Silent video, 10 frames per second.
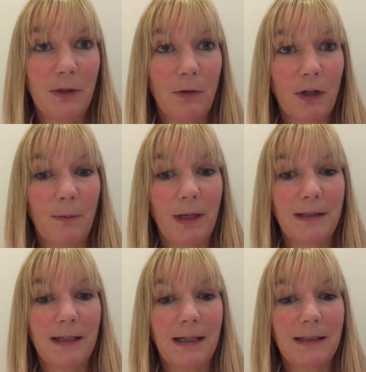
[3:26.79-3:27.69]

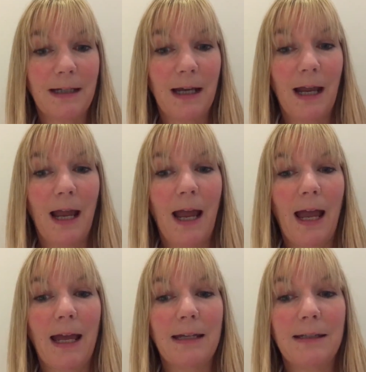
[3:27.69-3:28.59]
documented
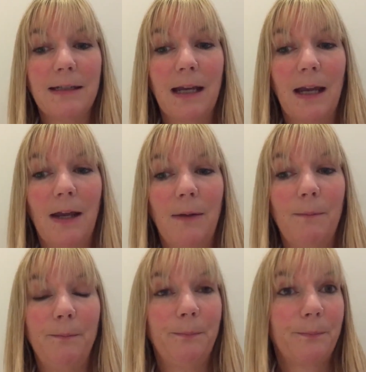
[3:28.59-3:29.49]

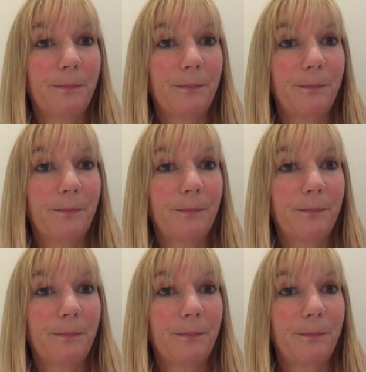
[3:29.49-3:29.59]
and